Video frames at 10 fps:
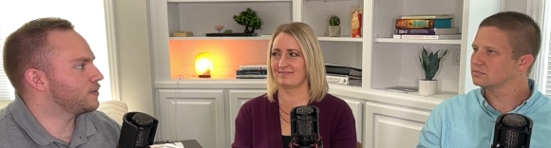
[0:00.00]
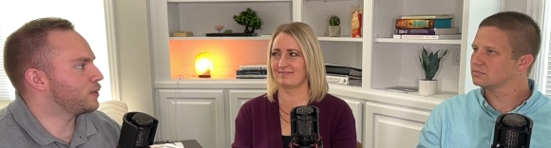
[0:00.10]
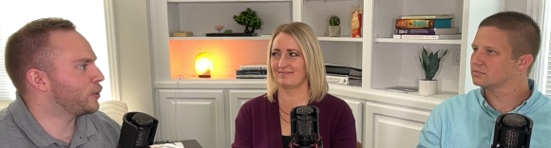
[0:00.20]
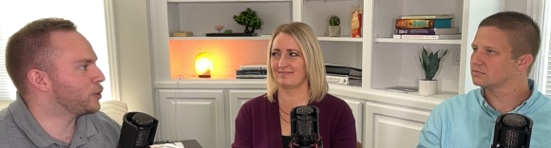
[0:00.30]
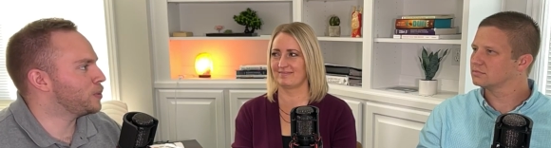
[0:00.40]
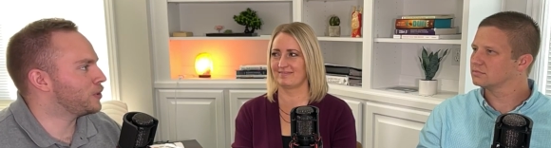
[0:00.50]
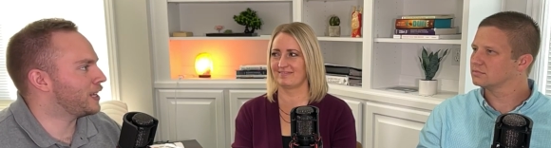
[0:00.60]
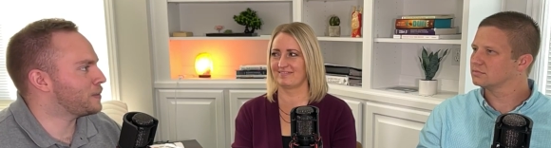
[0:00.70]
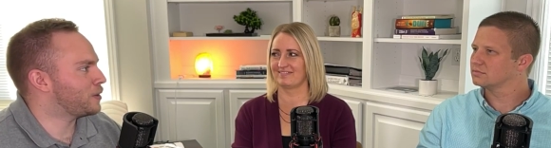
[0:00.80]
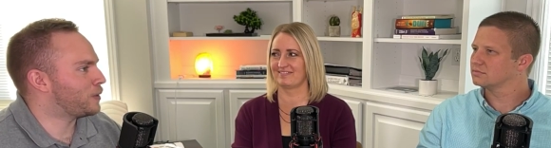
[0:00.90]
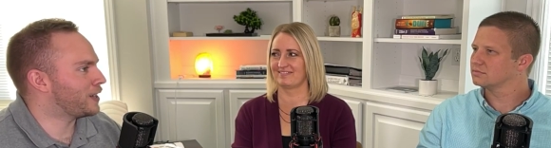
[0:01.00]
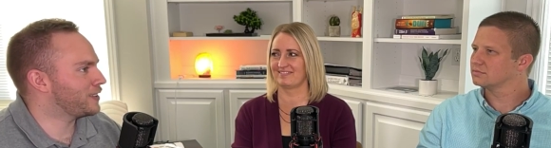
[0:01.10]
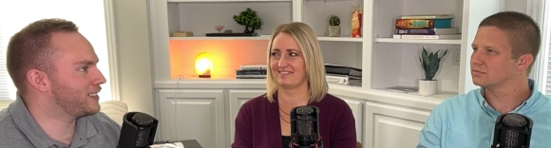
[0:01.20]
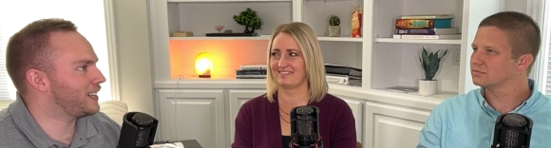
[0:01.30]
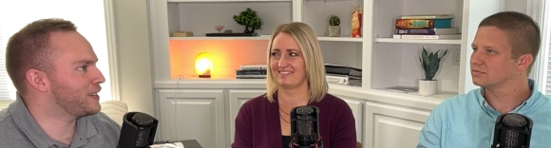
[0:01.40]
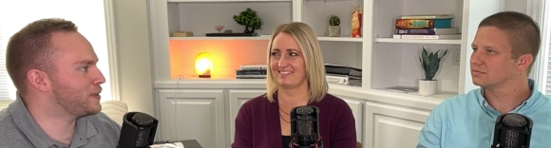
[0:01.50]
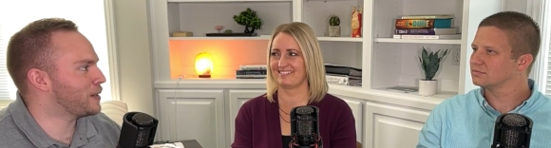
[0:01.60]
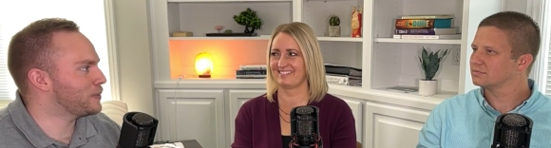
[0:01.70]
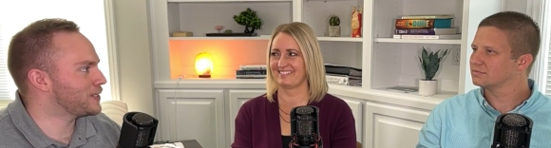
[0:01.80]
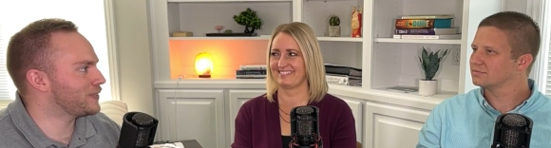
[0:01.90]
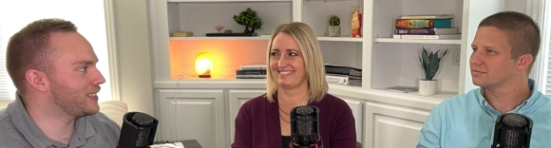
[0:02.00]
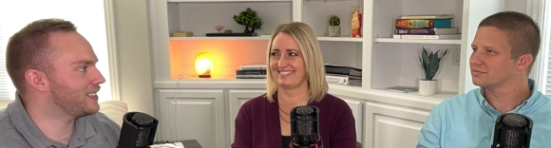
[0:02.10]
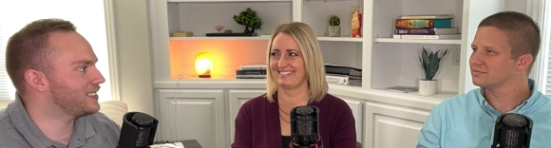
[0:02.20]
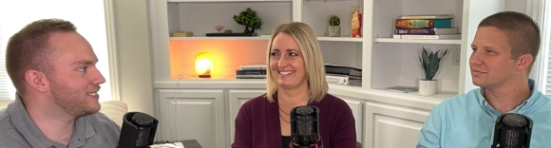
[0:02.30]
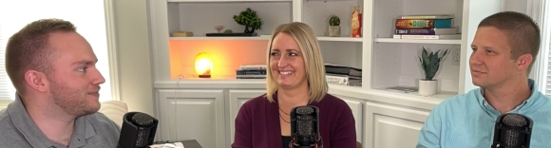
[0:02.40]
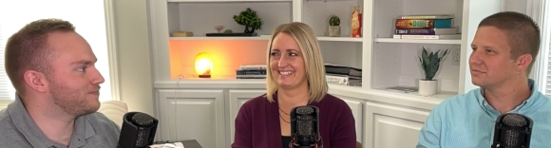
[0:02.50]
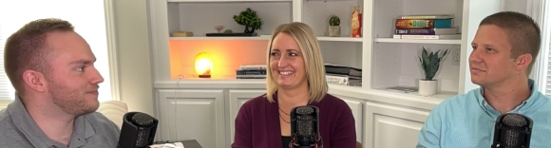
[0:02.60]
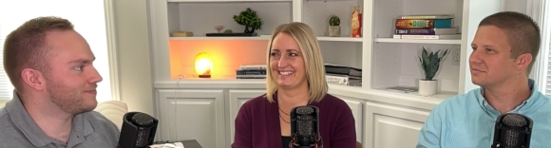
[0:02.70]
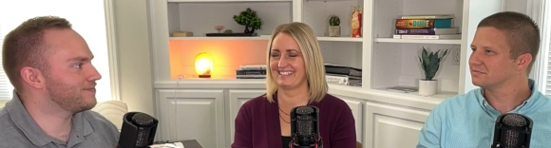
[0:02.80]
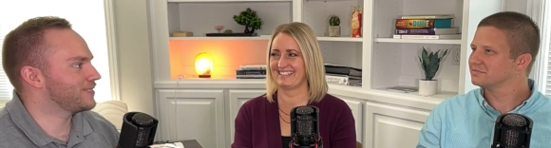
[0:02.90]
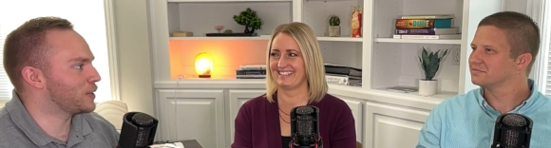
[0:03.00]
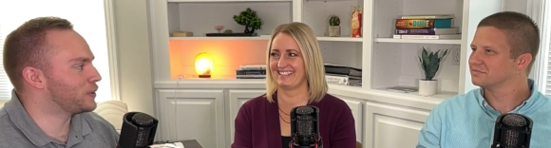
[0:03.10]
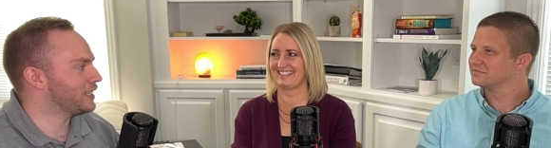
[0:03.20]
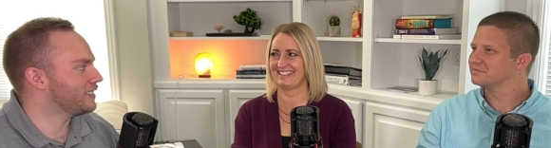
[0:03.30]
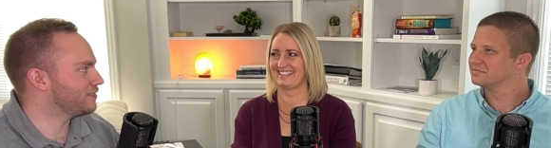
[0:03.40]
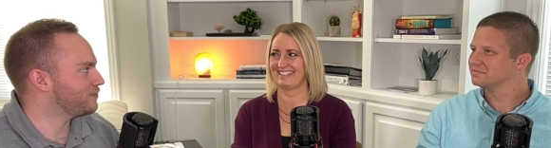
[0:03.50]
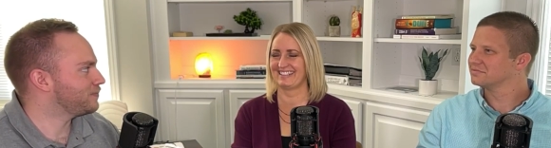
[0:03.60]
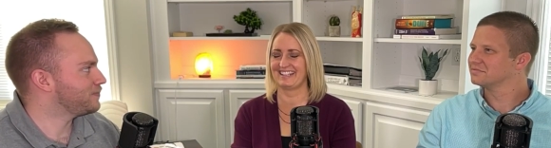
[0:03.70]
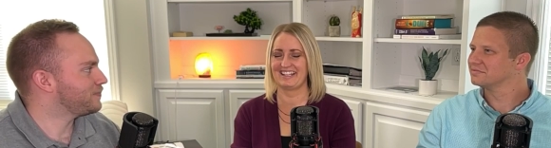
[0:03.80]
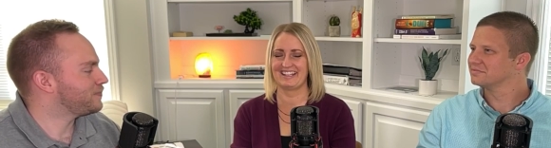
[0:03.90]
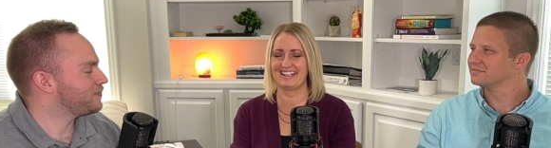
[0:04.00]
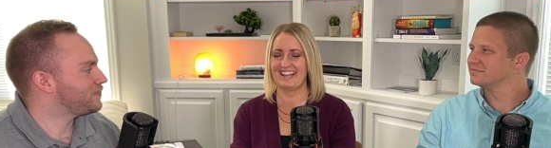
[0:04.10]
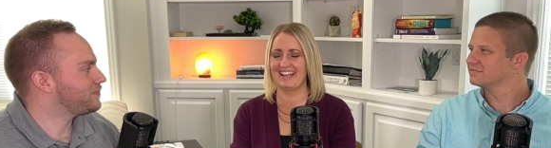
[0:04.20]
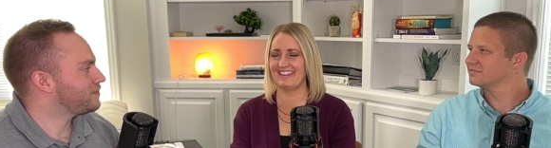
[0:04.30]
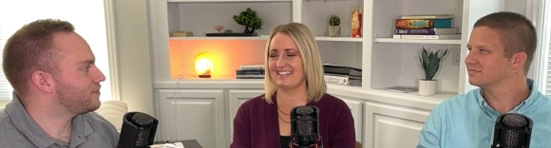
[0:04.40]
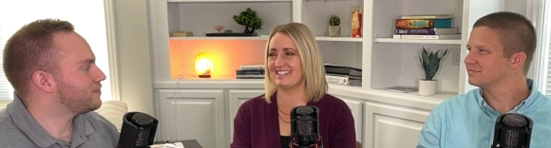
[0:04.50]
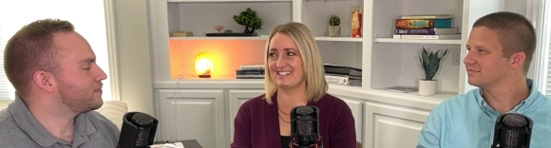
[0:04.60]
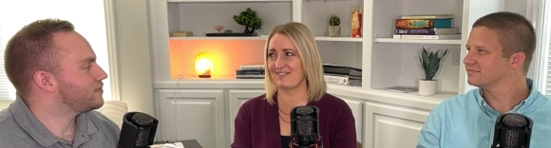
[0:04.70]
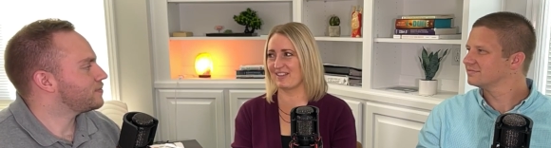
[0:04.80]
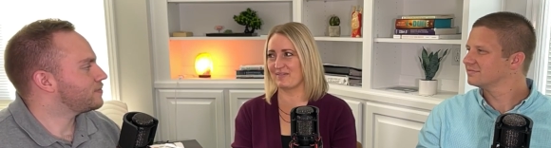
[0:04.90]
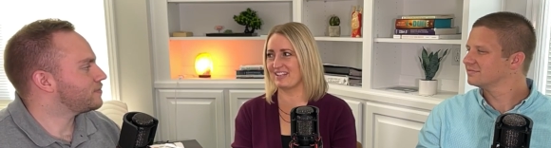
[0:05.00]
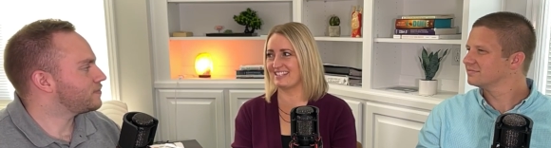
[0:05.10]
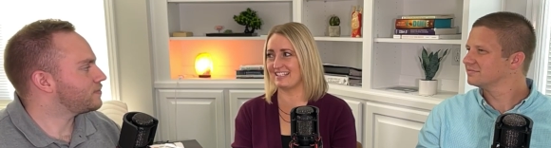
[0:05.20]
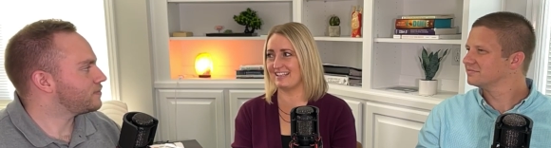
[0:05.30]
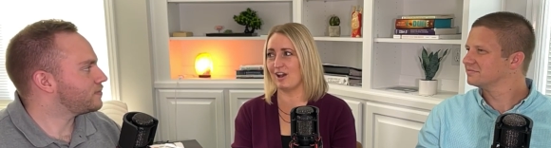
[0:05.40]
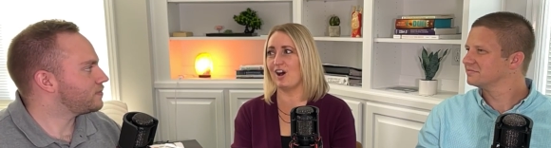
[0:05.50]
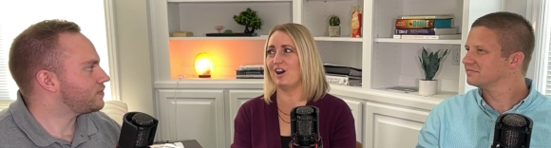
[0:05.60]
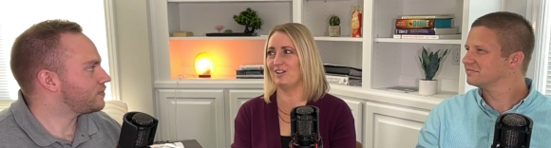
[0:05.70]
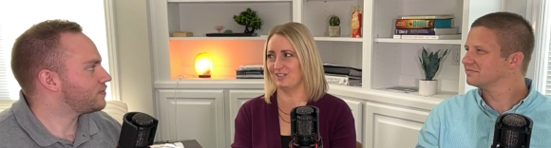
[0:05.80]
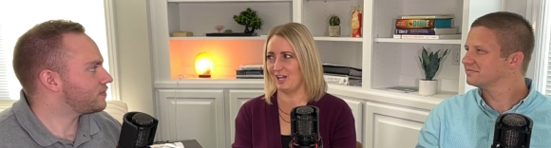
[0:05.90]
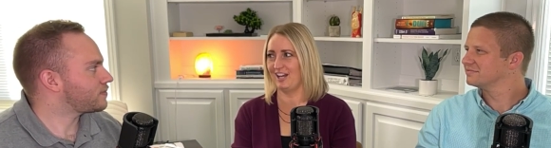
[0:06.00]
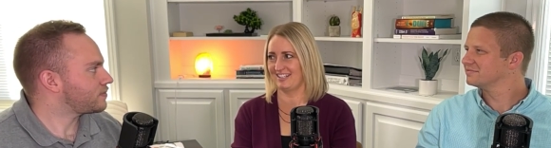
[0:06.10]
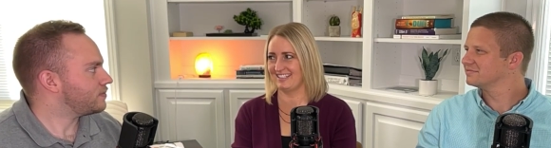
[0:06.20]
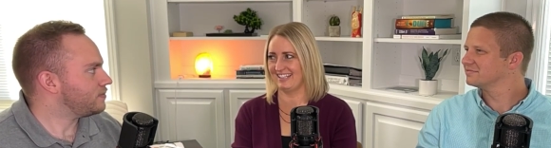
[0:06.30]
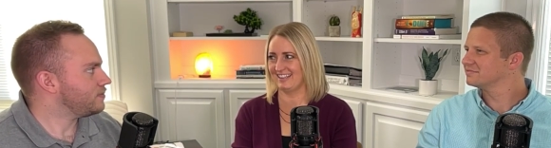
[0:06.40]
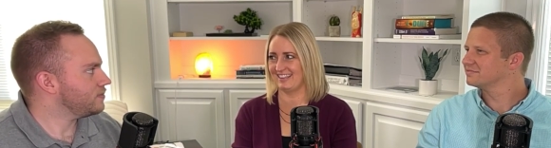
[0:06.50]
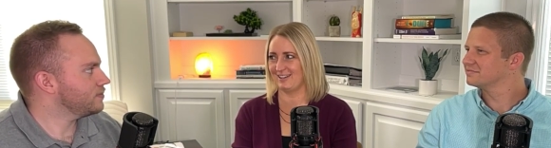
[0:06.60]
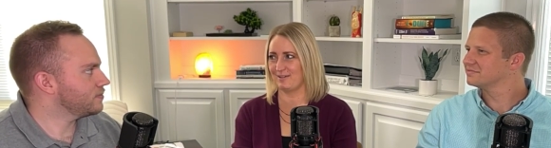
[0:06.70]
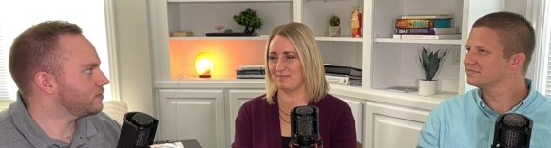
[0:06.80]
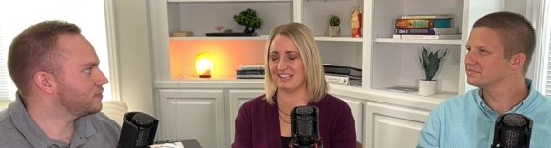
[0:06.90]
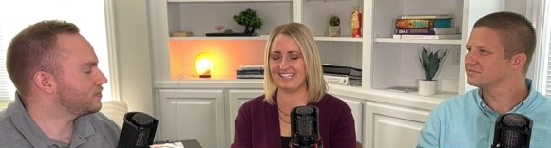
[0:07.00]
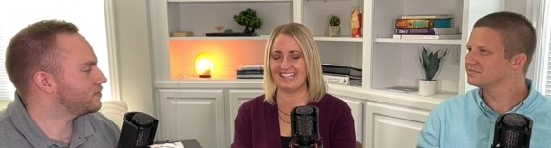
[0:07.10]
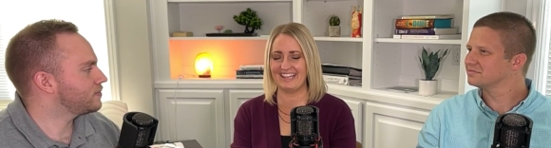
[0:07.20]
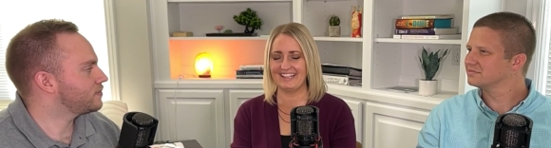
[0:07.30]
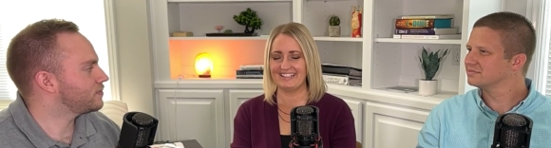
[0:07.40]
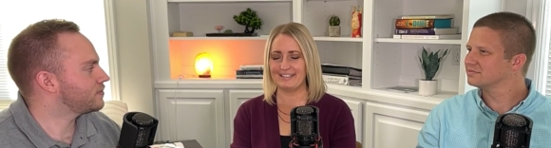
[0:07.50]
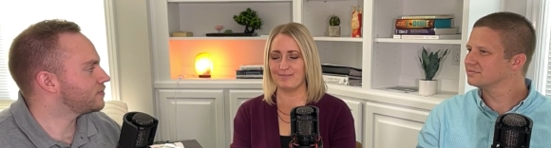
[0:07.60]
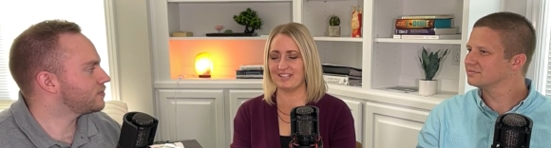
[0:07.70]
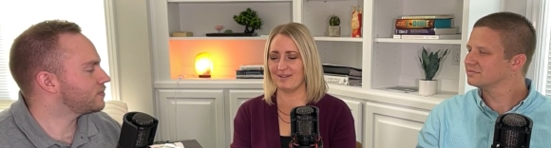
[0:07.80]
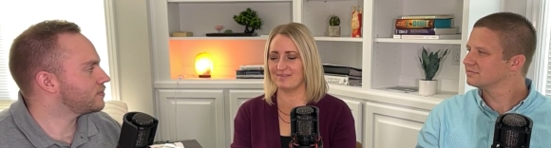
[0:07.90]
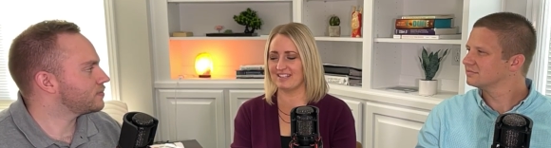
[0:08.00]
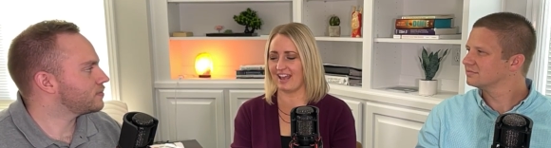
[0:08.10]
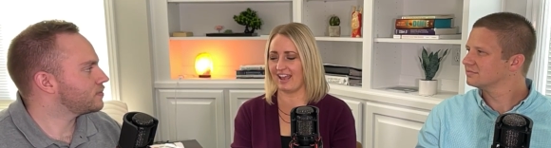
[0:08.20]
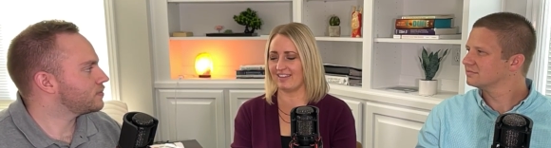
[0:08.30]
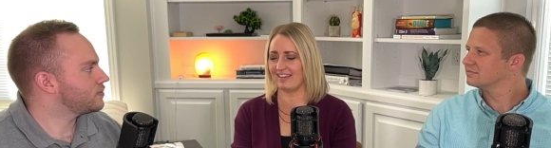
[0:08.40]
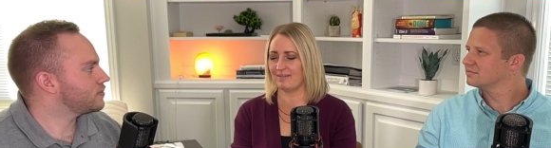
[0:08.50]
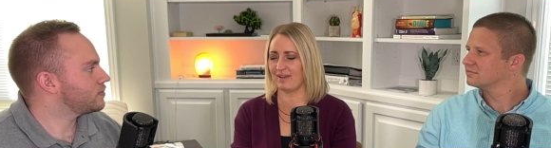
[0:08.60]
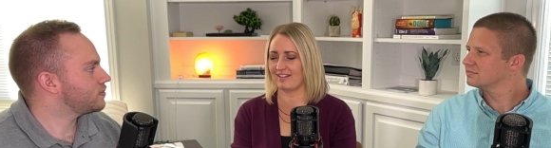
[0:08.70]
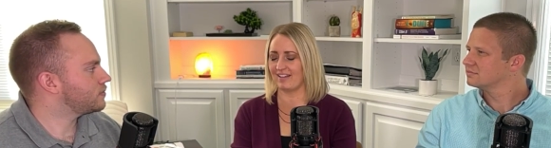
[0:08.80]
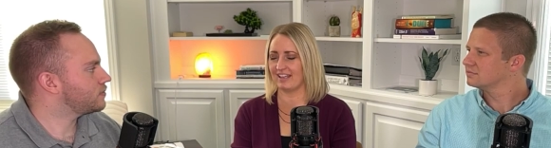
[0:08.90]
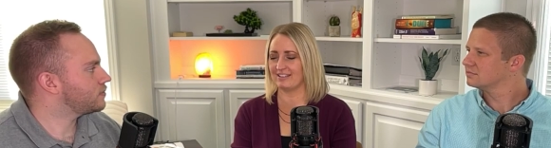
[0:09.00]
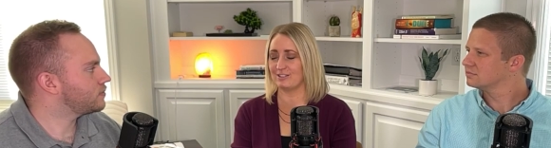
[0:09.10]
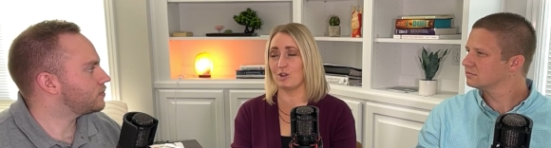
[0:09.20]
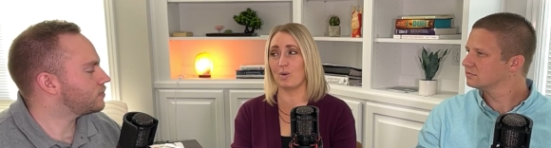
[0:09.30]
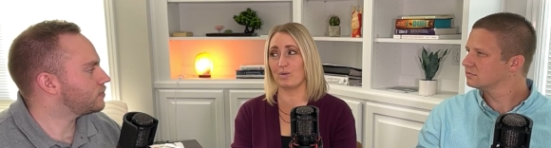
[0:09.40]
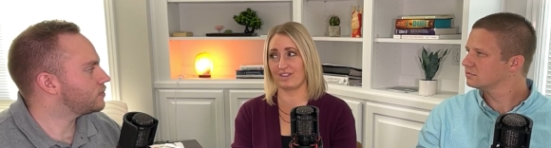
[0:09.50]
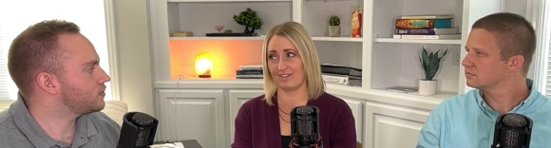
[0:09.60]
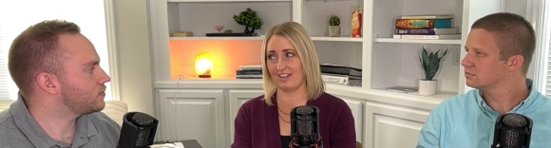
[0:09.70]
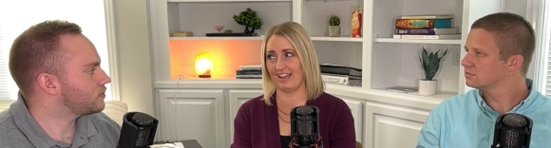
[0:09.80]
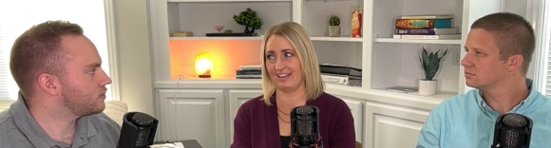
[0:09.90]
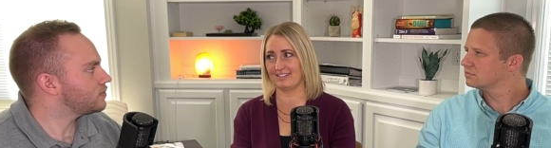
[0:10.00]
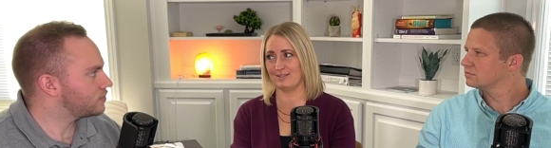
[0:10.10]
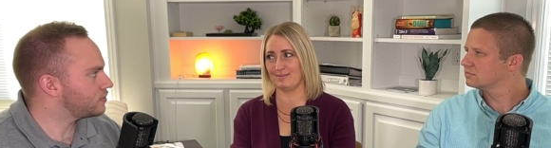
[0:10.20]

Speaker 1: what do people lie about? Why do they lie? And what happens if they come clean?
Speaker 2: This is something we see a lot in therapy. Sometimes I think my clients know they're lying to